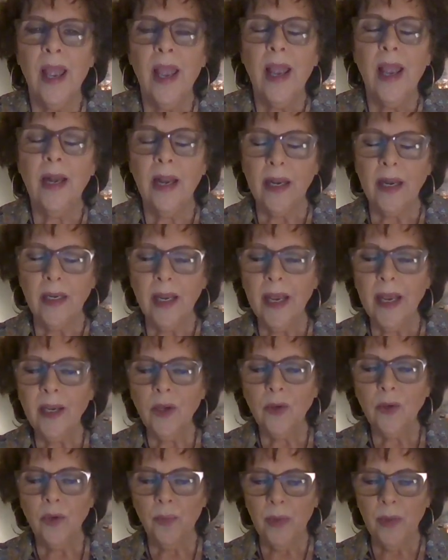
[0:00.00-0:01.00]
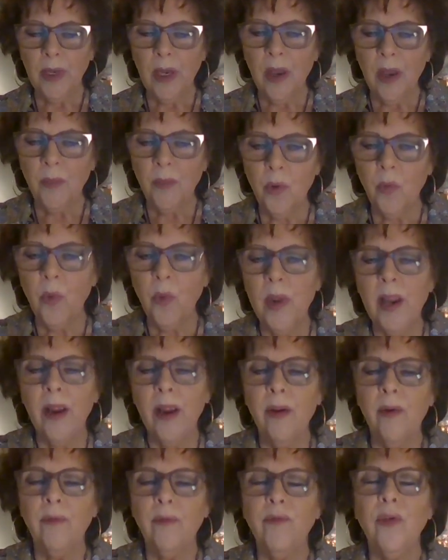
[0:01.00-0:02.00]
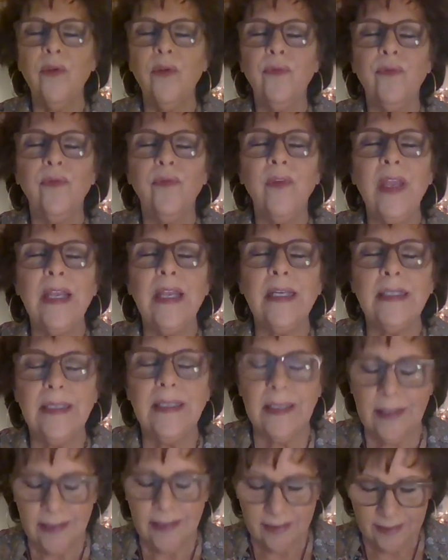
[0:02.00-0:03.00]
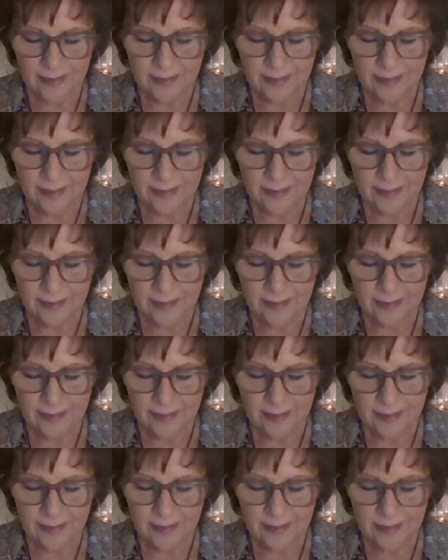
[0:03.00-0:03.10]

And I'd like you to become aware of your feet.